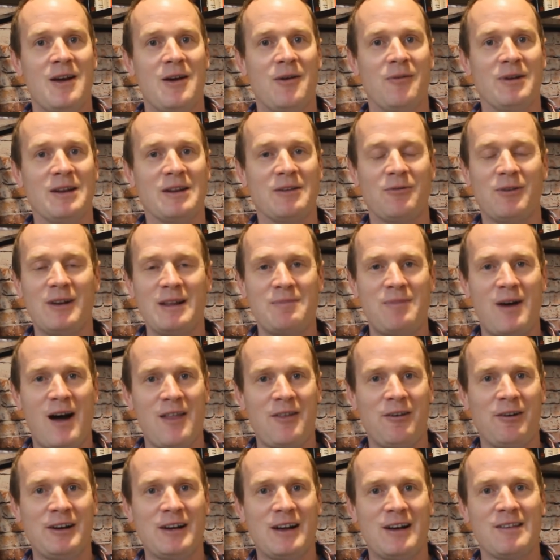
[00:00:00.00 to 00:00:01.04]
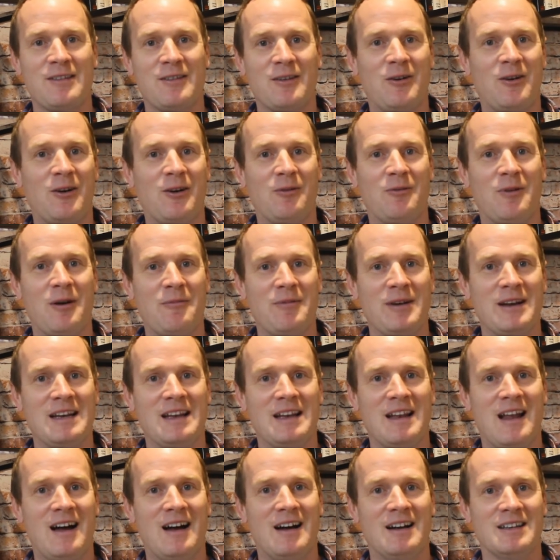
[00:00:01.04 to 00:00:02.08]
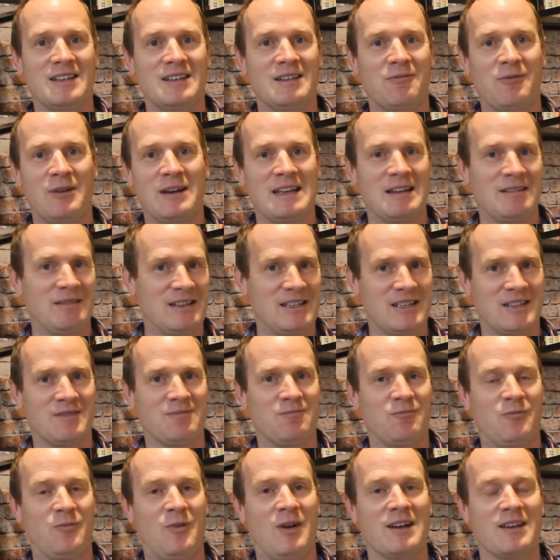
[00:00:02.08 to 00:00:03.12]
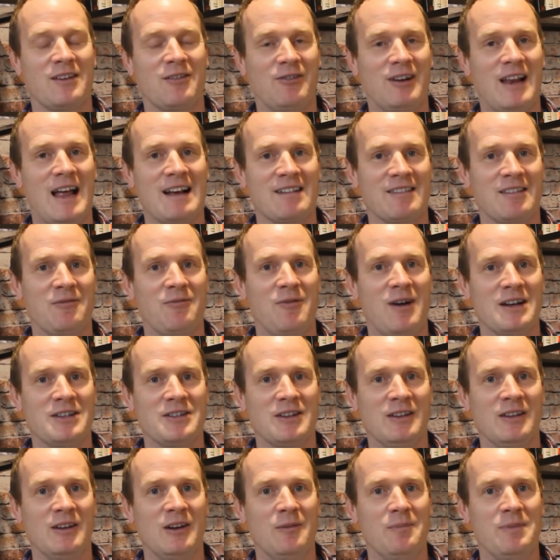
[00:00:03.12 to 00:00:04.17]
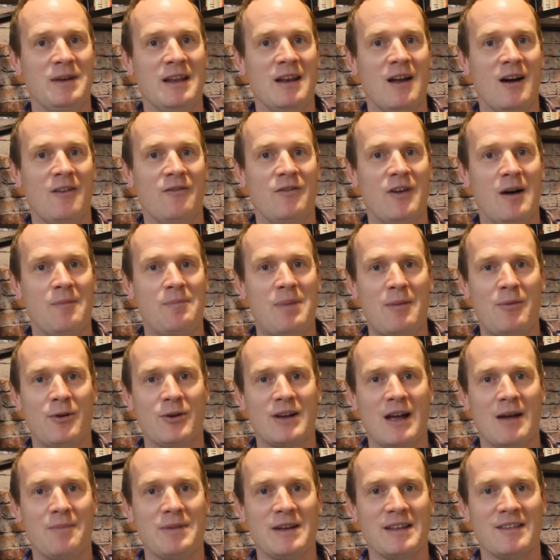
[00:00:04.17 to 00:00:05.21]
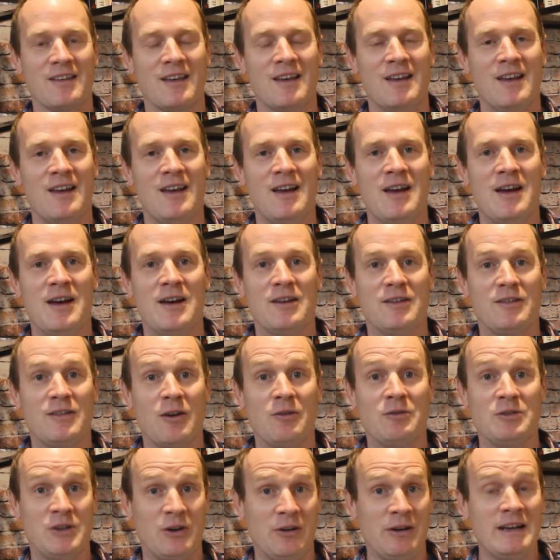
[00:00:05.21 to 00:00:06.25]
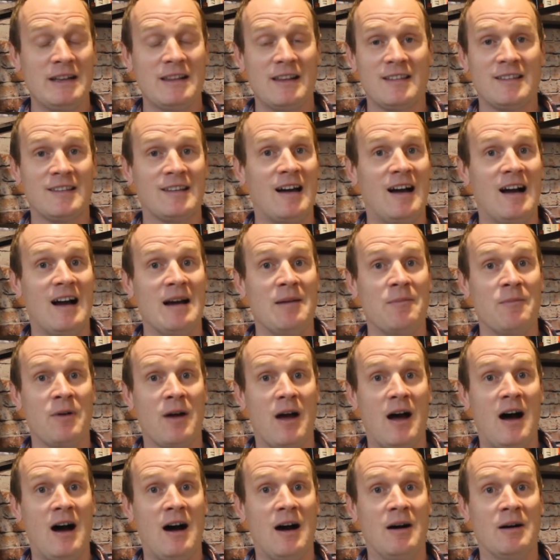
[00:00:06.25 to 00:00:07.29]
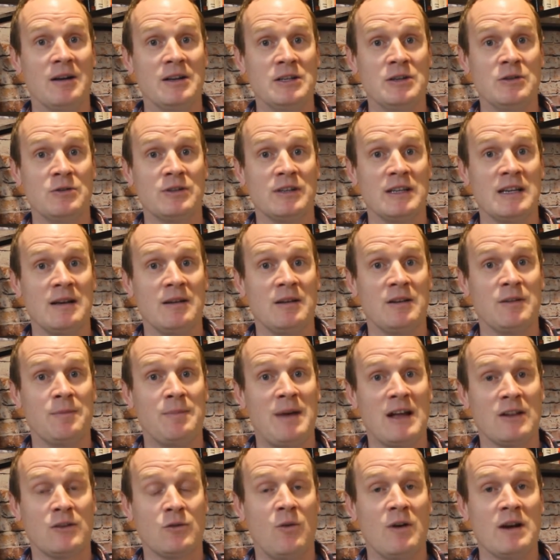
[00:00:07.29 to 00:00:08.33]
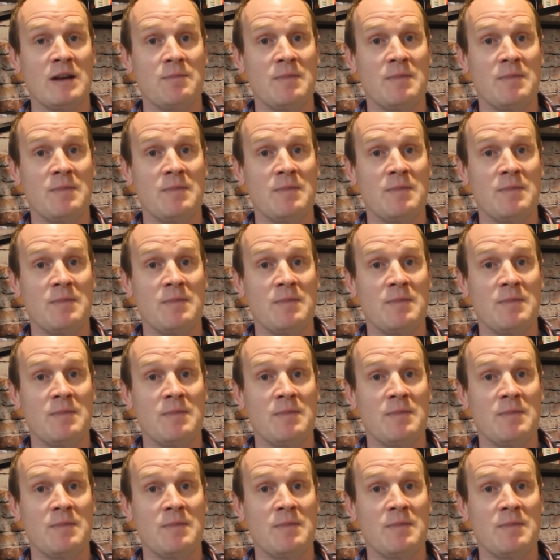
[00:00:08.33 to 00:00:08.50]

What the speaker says: when he's really bothering us, or when he just wants to relax and watch a little bit of Bubble Guppies. So during this time, usually it's about 20